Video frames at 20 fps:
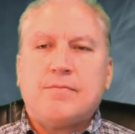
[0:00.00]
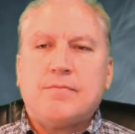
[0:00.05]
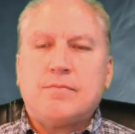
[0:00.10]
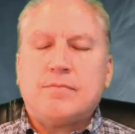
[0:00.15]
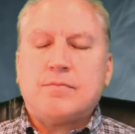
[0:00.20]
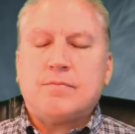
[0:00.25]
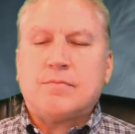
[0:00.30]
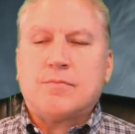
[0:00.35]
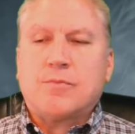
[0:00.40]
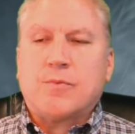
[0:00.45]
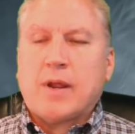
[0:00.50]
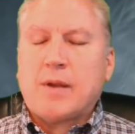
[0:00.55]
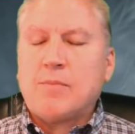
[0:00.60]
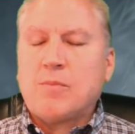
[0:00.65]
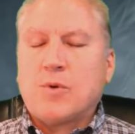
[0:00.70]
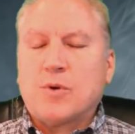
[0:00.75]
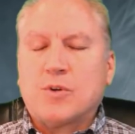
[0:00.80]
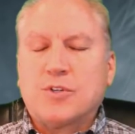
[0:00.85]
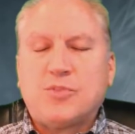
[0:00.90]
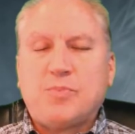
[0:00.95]
rent
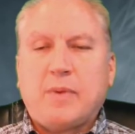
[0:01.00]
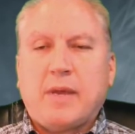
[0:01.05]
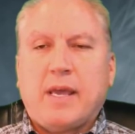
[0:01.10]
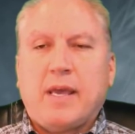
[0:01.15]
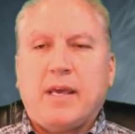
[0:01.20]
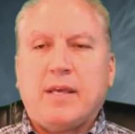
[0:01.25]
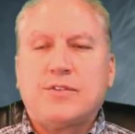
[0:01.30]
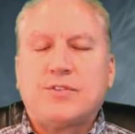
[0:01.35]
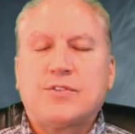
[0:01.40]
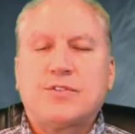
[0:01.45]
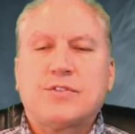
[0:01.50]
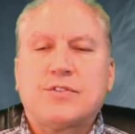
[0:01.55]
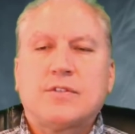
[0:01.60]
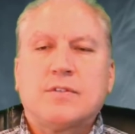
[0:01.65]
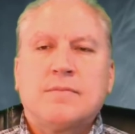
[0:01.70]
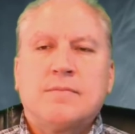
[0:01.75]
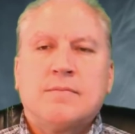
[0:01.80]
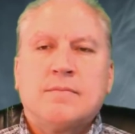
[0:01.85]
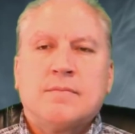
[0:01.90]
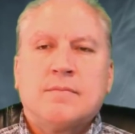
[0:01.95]
more space,
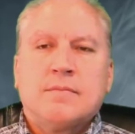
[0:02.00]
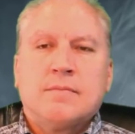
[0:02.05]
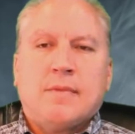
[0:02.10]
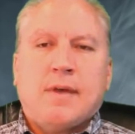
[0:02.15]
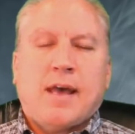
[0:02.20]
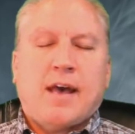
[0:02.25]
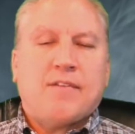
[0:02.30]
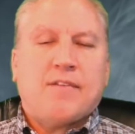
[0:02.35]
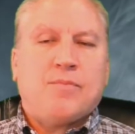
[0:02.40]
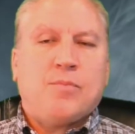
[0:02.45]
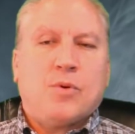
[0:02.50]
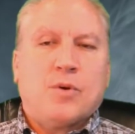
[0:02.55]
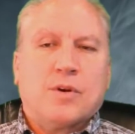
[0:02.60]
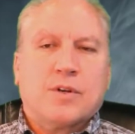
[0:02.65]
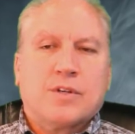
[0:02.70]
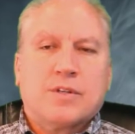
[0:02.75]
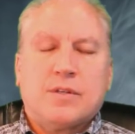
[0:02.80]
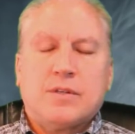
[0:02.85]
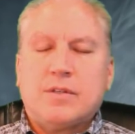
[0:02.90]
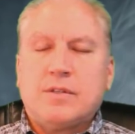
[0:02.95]
have
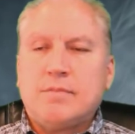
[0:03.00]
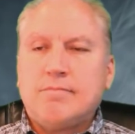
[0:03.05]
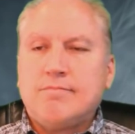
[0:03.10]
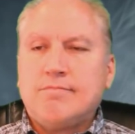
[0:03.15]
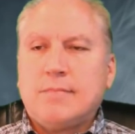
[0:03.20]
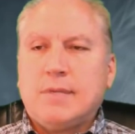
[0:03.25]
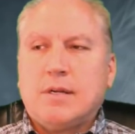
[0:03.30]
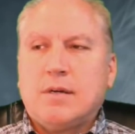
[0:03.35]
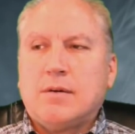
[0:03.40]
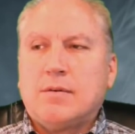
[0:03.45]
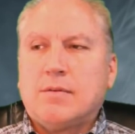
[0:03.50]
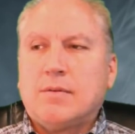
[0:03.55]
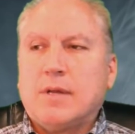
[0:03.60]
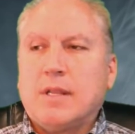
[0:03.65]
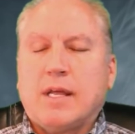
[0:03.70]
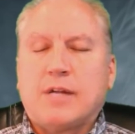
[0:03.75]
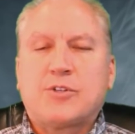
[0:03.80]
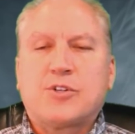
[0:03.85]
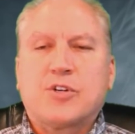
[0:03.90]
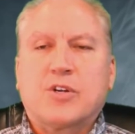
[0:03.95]
more,
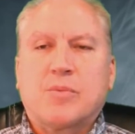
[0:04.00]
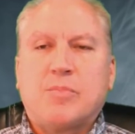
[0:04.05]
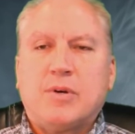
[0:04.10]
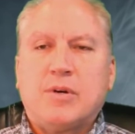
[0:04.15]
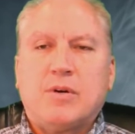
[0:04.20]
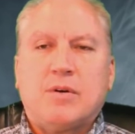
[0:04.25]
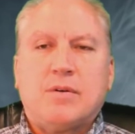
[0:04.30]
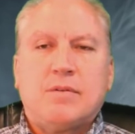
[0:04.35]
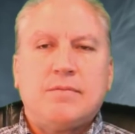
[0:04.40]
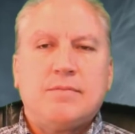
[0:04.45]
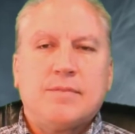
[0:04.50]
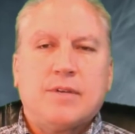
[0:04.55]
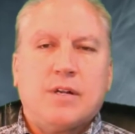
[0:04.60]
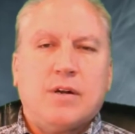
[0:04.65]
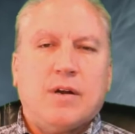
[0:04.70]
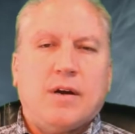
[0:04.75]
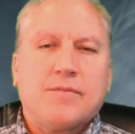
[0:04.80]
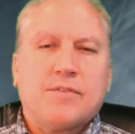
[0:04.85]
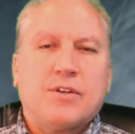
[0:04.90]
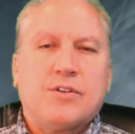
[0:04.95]
electric bill. You
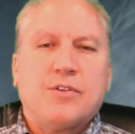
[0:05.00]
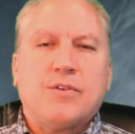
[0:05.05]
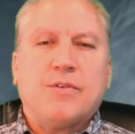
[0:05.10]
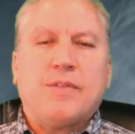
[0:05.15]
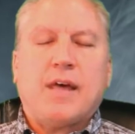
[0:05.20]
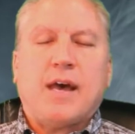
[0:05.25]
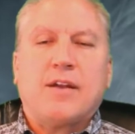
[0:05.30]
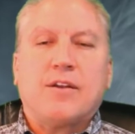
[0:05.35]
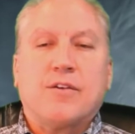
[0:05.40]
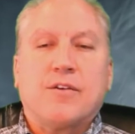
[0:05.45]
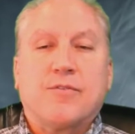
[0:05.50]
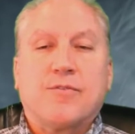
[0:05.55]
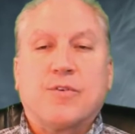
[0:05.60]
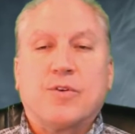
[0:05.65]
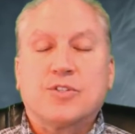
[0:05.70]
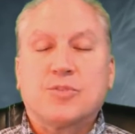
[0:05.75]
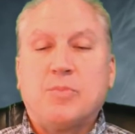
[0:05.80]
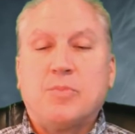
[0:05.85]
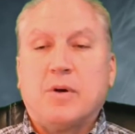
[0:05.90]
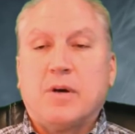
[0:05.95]
don't have to do that your
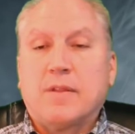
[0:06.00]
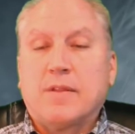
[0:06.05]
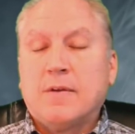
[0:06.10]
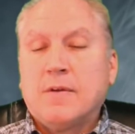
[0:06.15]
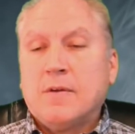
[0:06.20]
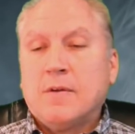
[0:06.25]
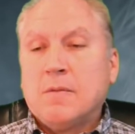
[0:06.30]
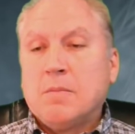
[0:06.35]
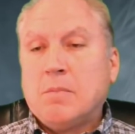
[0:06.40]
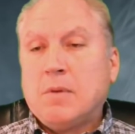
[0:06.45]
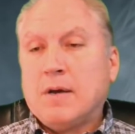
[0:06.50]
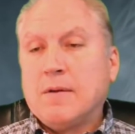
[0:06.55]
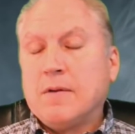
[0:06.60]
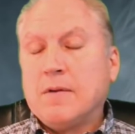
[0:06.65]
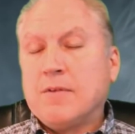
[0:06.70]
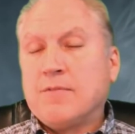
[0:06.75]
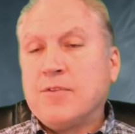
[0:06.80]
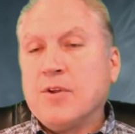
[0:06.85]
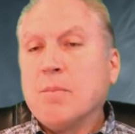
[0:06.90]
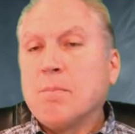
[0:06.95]
first month. But
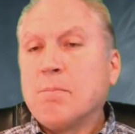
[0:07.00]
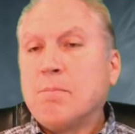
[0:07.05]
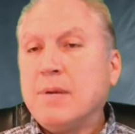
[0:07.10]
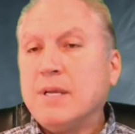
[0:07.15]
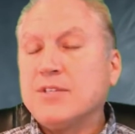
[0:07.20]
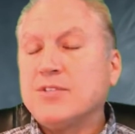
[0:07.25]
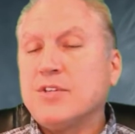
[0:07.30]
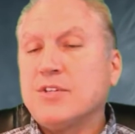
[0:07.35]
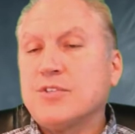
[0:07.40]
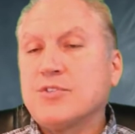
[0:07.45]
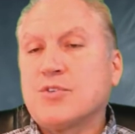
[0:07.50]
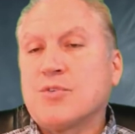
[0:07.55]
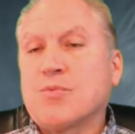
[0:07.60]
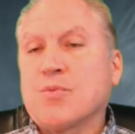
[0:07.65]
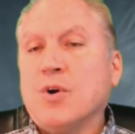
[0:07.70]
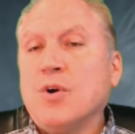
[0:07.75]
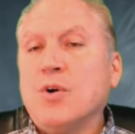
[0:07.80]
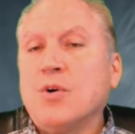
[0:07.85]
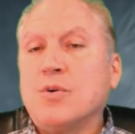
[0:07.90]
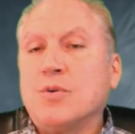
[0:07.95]
if your business
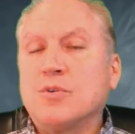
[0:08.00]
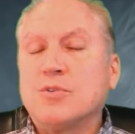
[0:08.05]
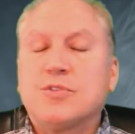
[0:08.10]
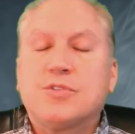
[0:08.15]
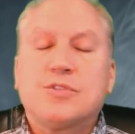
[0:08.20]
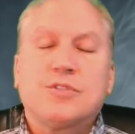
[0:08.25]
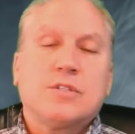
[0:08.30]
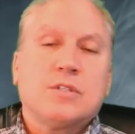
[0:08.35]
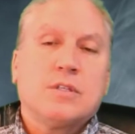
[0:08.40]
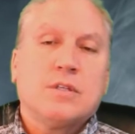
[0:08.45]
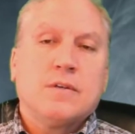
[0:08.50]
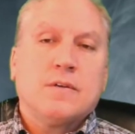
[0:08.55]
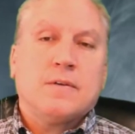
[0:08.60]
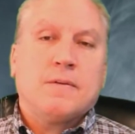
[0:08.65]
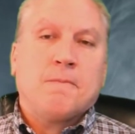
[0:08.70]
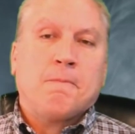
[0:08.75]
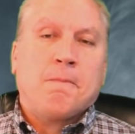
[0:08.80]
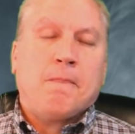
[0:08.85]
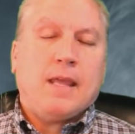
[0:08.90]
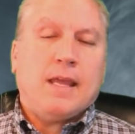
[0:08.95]
grows
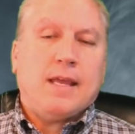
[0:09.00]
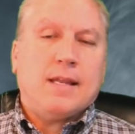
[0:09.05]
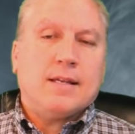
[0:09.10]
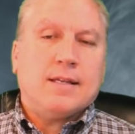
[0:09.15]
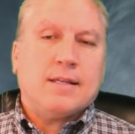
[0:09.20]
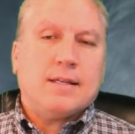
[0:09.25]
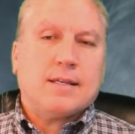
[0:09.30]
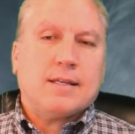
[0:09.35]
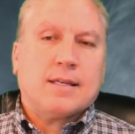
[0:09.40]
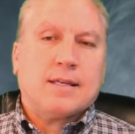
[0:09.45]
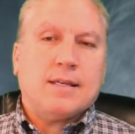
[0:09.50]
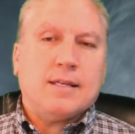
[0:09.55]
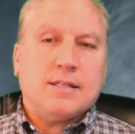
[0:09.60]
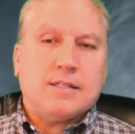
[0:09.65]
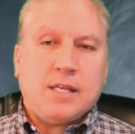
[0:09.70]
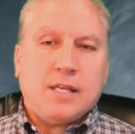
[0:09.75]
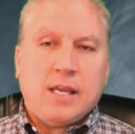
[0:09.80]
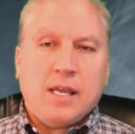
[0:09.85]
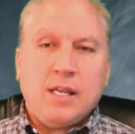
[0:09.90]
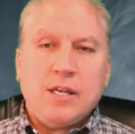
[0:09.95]
and
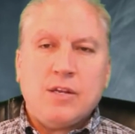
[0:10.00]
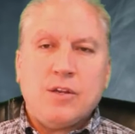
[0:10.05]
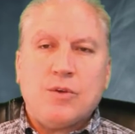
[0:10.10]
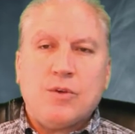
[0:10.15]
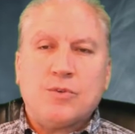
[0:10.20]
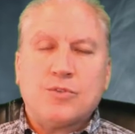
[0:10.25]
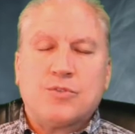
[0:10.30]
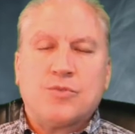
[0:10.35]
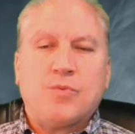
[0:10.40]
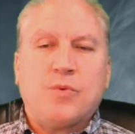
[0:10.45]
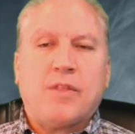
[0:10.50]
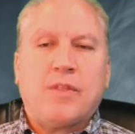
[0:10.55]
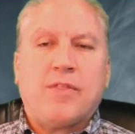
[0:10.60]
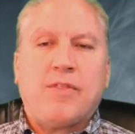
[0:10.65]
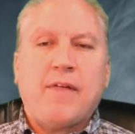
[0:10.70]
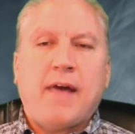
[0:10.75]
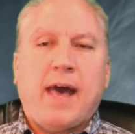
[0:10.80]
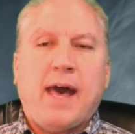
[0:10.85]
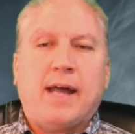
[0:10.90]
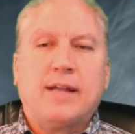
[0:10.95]
continues with
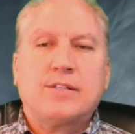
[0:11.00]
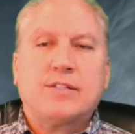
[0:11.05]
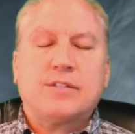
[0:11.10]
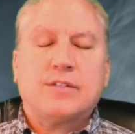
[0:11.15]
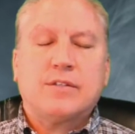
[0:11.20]
that